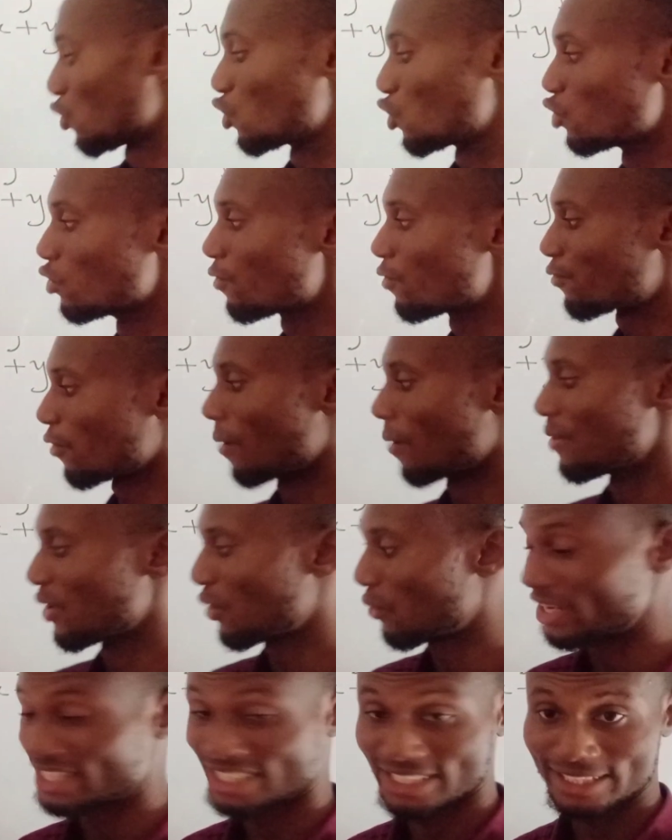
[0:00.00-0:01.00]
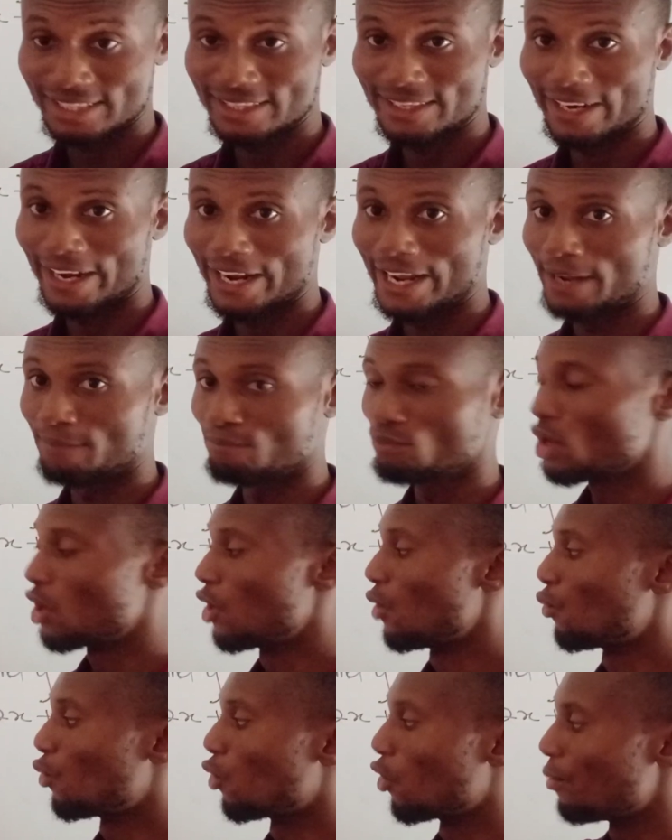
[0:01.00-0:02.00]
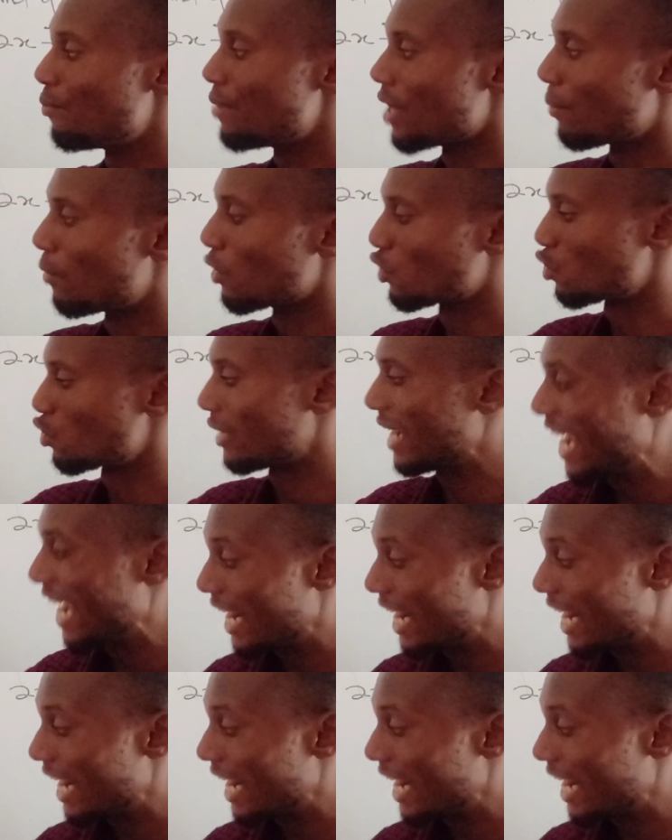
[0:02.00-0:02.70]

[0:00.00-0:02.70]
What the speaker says: 2 from equation 3, we'll be able to